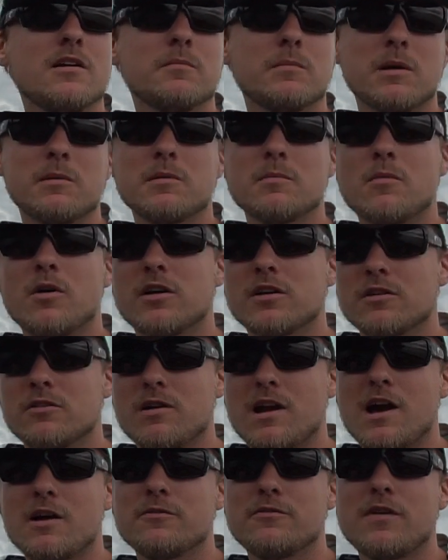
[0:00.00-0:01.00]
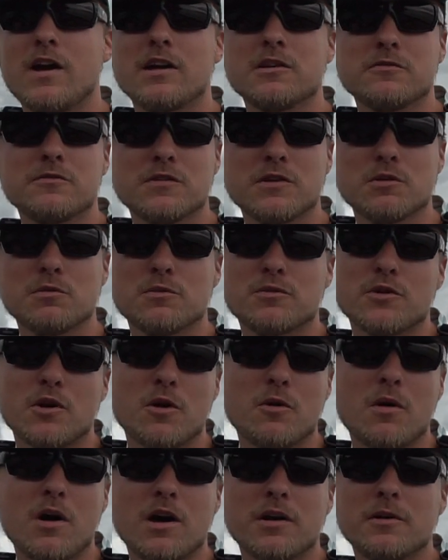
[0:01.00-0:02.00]
maybe mark around, find a few and
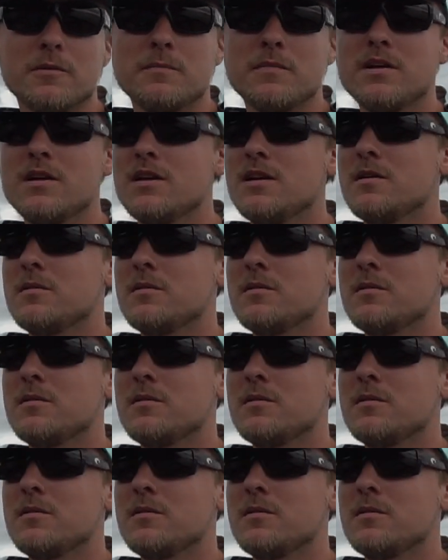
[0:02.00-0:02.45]
throw on them.